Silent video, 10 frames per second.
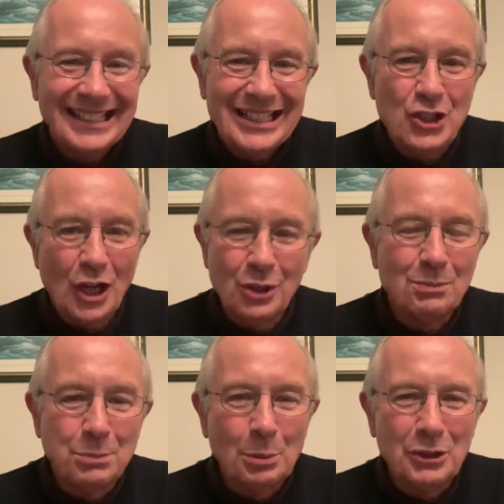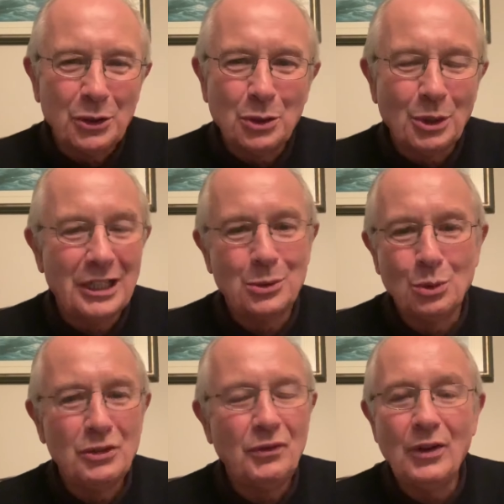John Bubbles O'Dwyer, who
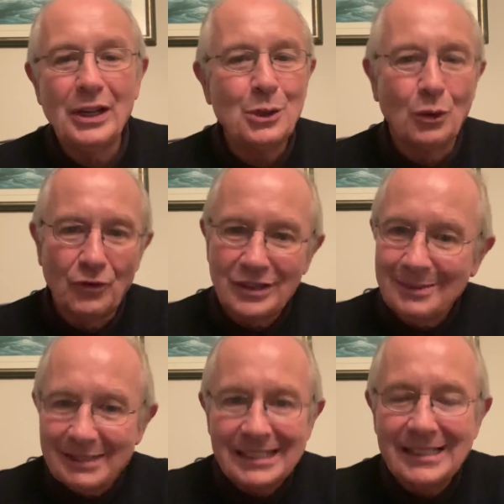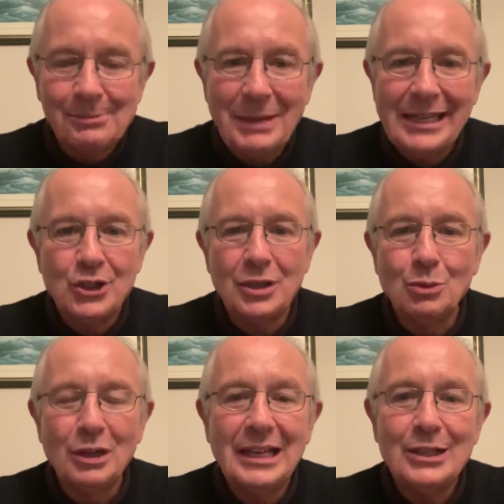was very good for them, they managed him
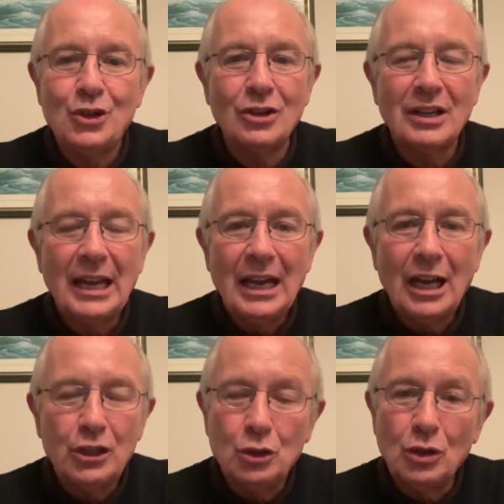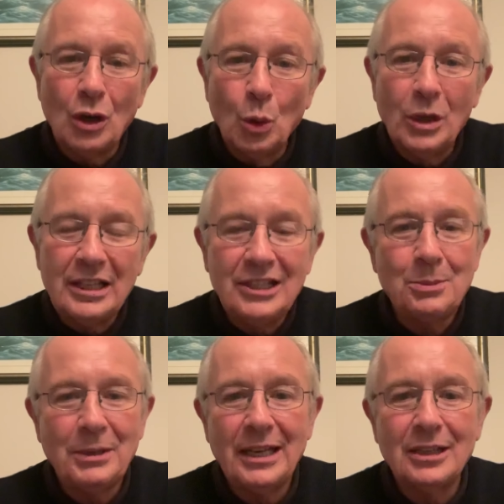well last year. I don't know how well he's
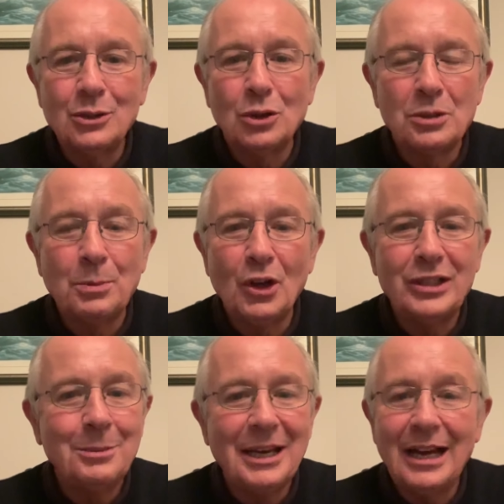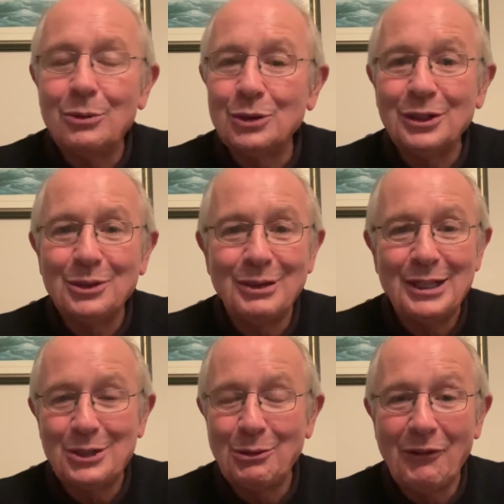playing. Of course, Paddy Maher, one of the
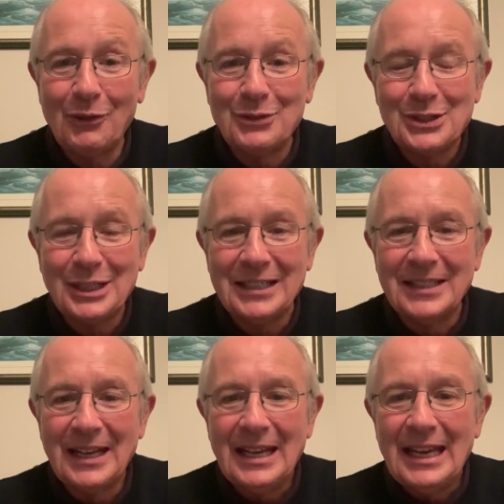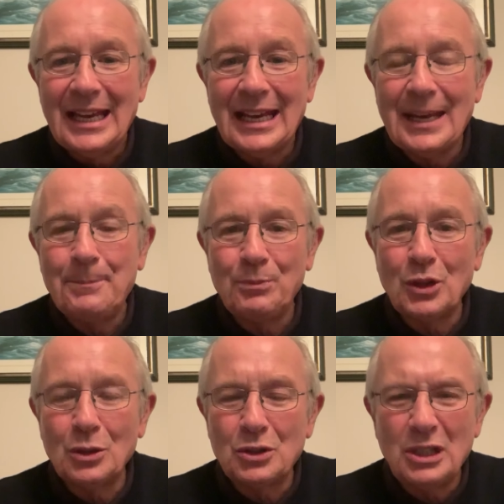greatest we've ever seen,
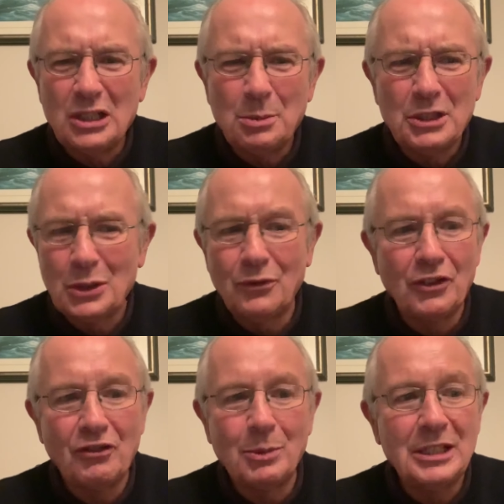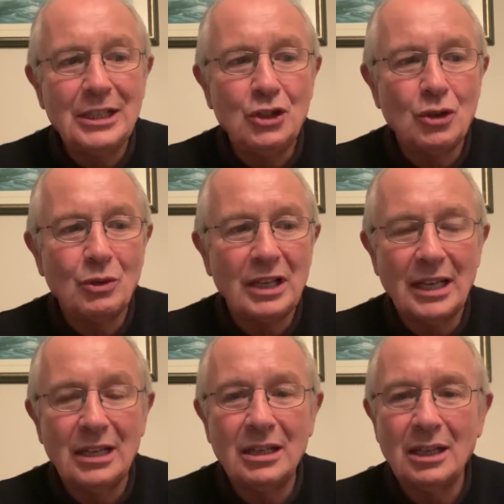seems to be suffering from an injury.
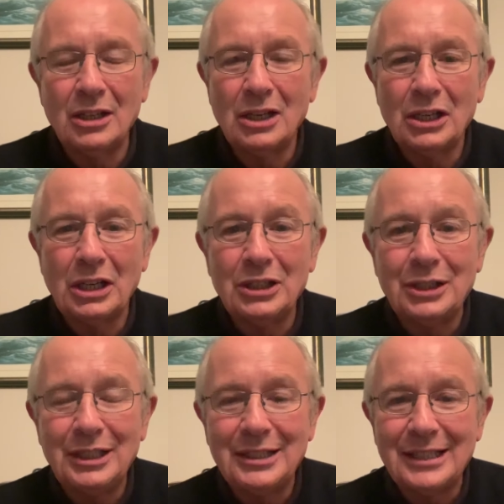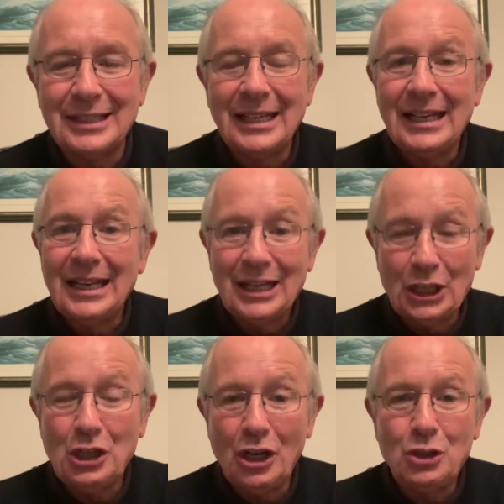And I think that,
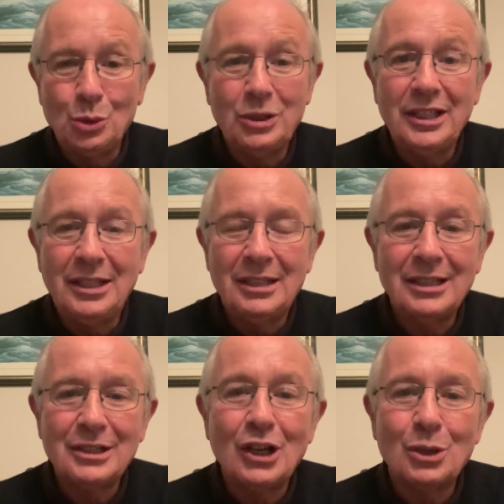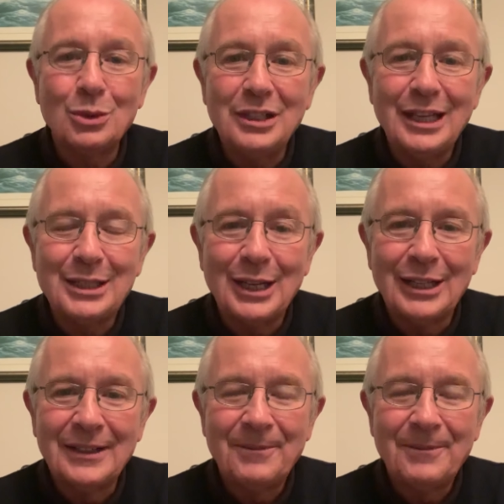I do think that Cork will get there.